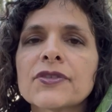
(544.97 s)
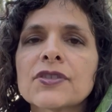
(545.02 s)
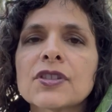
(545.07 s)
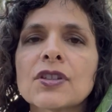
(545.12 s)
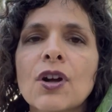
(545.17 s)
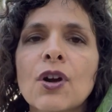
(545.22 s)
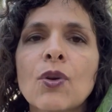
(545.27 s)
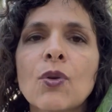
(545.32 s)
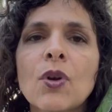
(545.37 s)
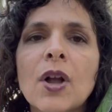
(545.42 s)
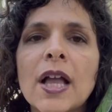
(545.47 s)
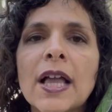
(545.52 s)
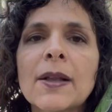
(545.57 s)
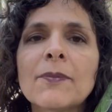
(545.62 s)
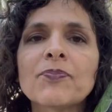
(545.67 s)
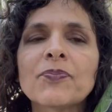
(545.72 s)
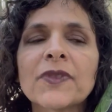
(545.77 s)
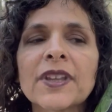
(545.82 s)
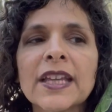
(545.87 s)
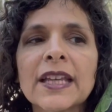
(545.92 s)
So
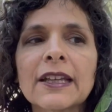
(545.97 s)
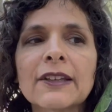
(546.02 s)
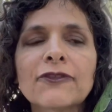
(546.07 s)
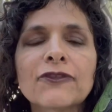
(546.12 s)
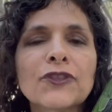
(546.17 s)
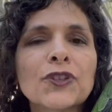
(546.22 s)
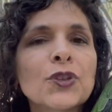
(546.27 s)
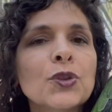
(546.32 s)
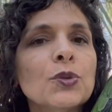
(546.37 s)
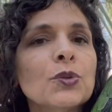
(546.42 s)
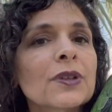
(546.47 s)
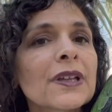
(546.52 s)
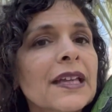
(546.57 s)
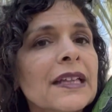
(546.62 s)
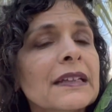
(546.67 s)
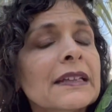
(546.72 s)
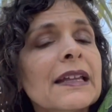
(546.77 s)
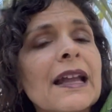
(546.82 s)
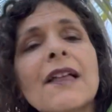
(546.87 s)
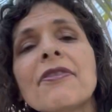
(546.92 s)
if you
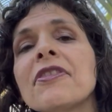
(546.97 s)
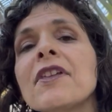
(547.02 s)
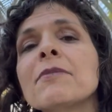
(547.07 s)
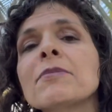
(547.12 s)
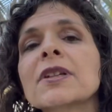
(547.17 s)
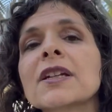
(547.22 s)
can get them